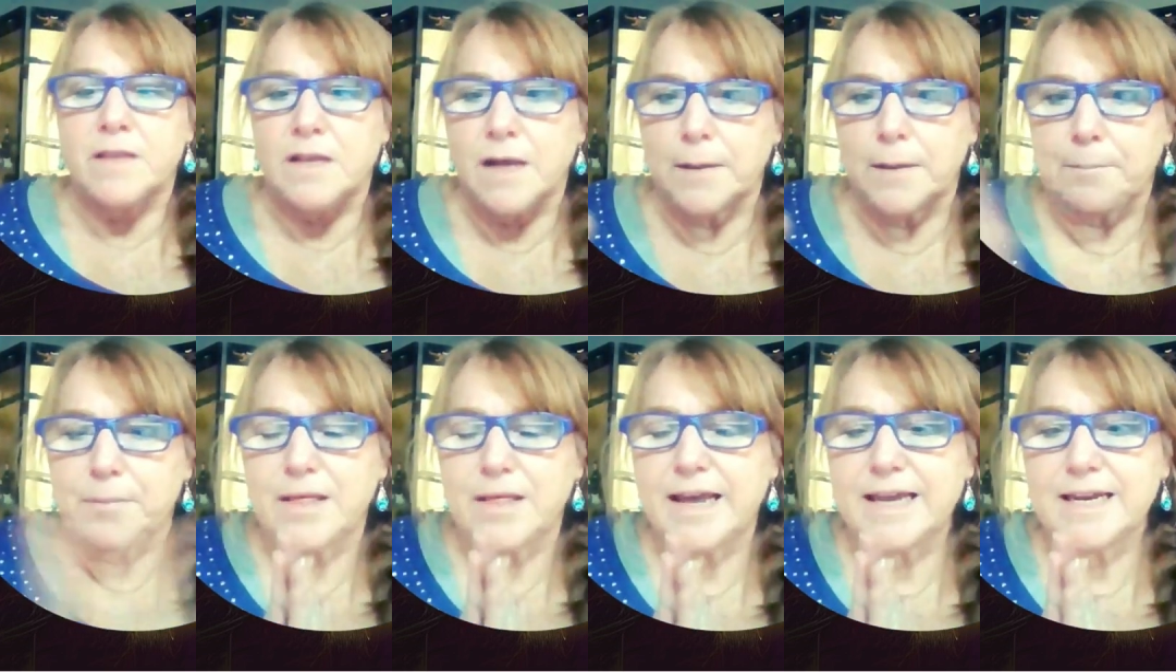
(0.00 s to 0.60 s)
a
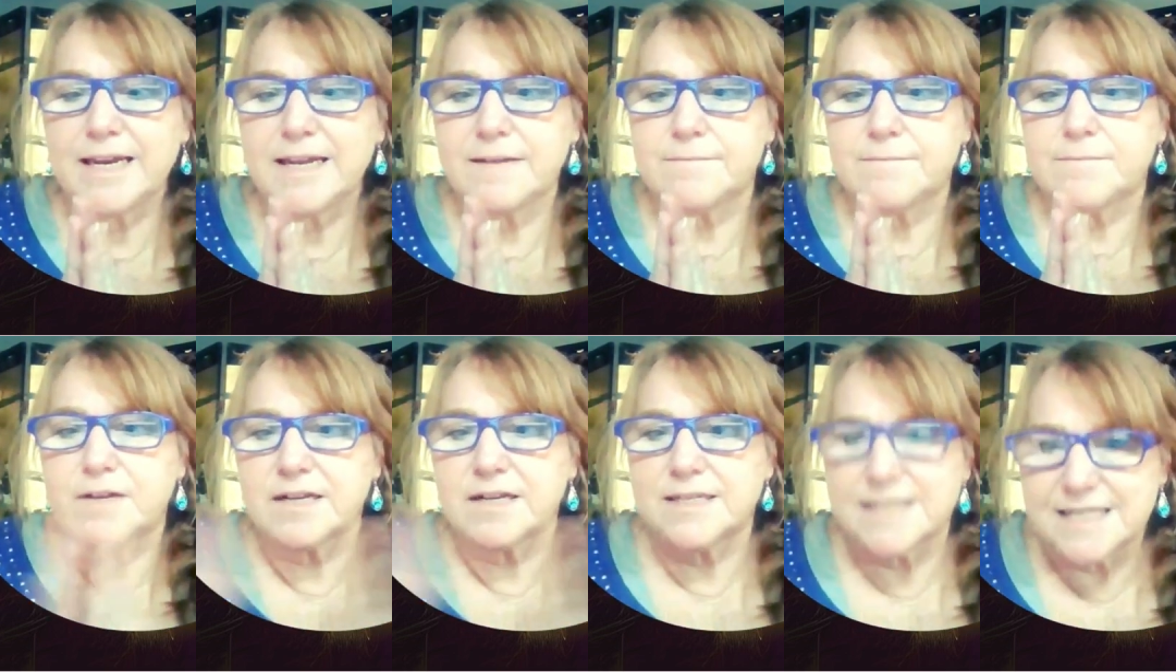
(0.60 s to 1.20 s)

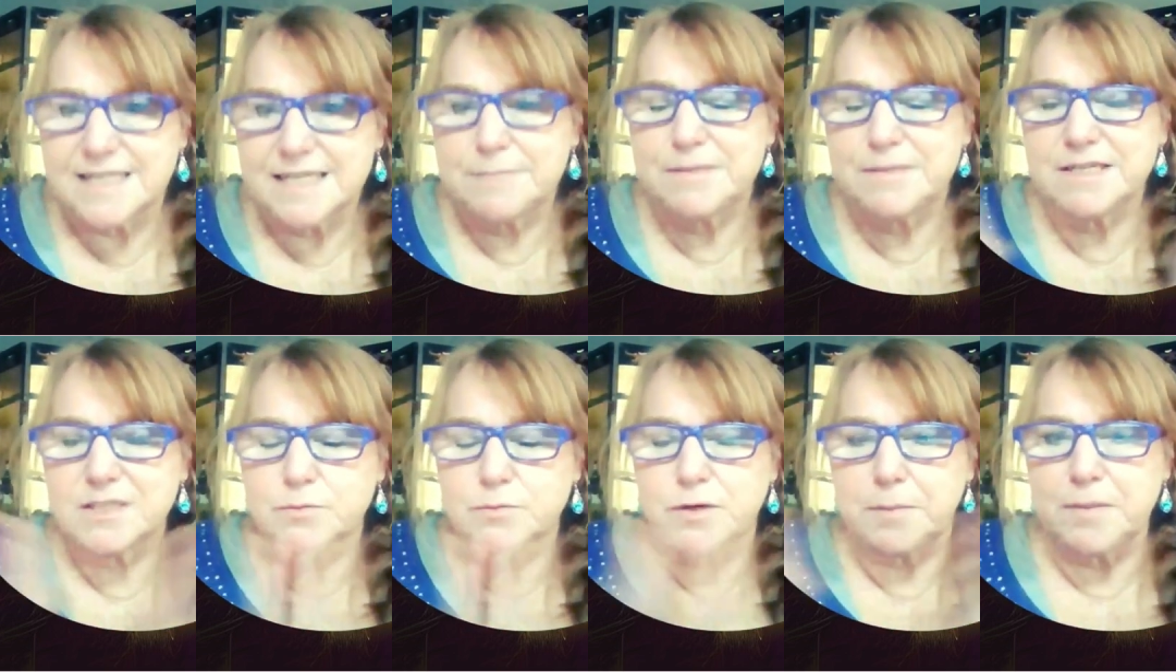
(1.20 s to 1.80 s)
Cazimi
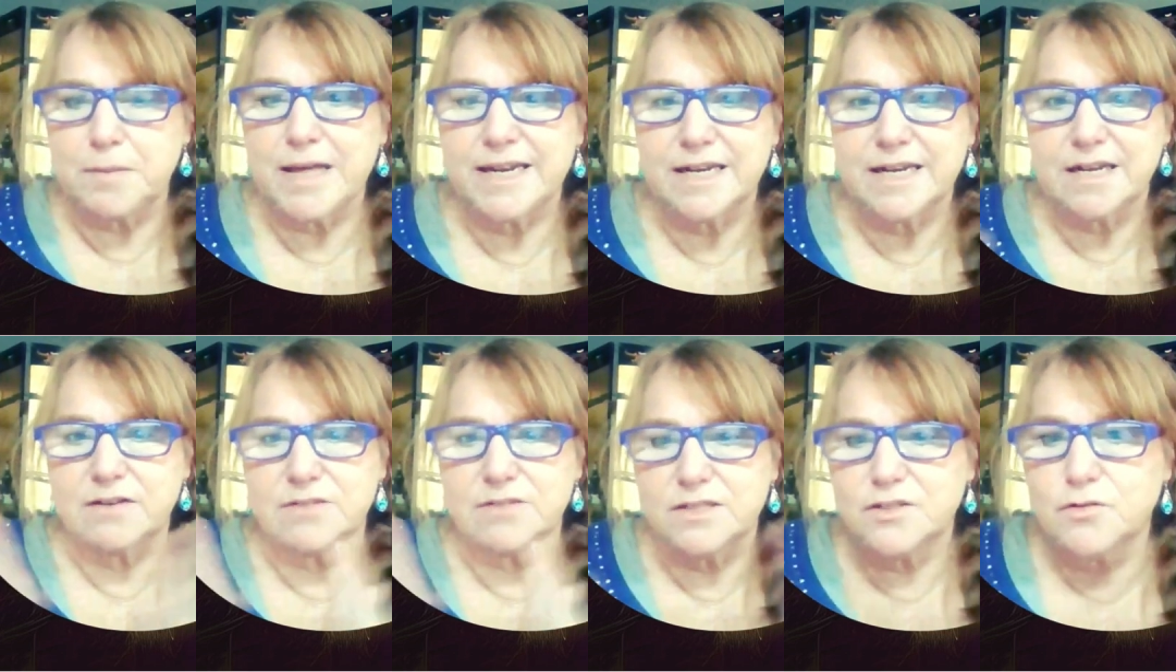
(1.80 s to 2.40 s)
is when a planet
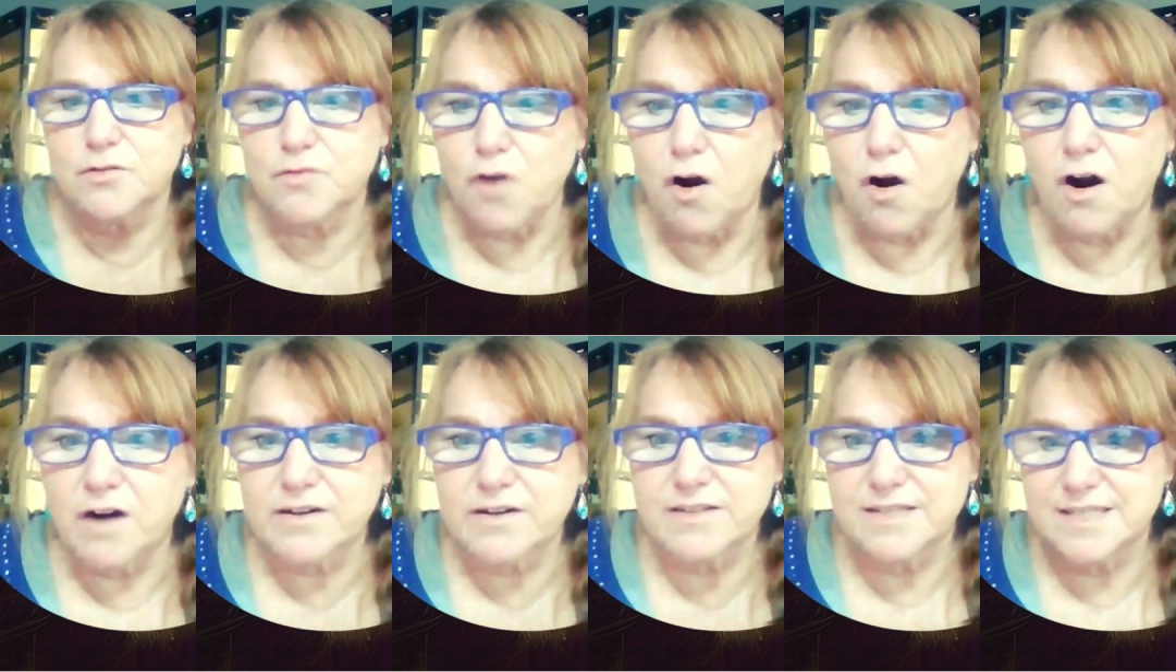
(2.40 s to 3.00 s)
goes into the
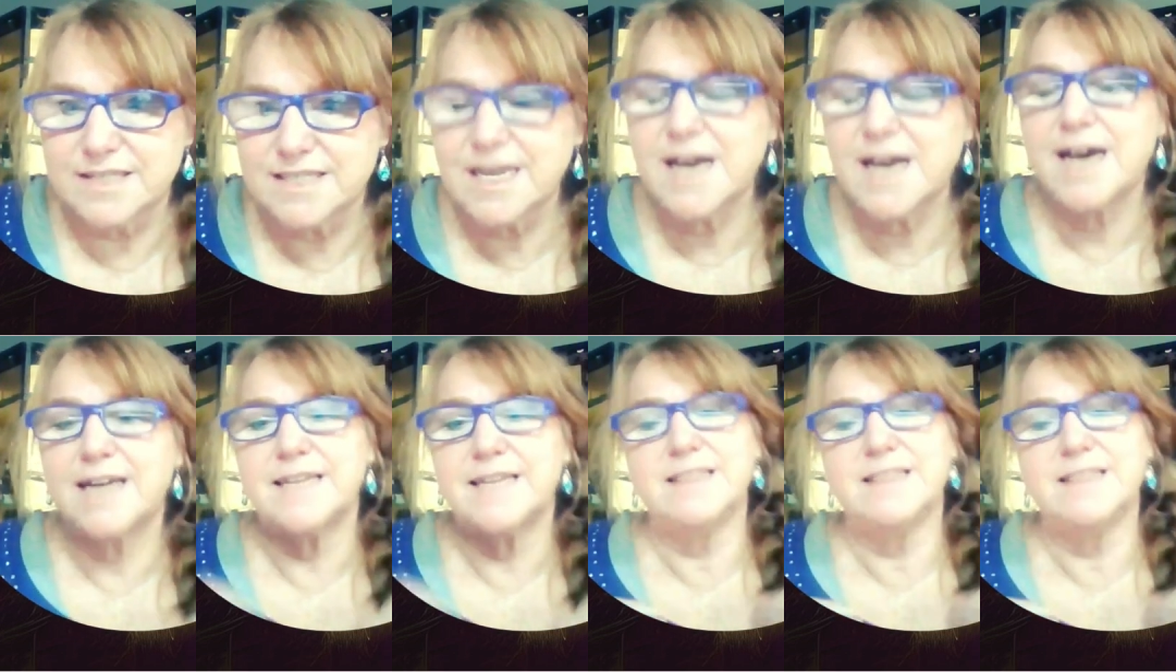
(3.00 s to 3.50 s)
heart of the sun,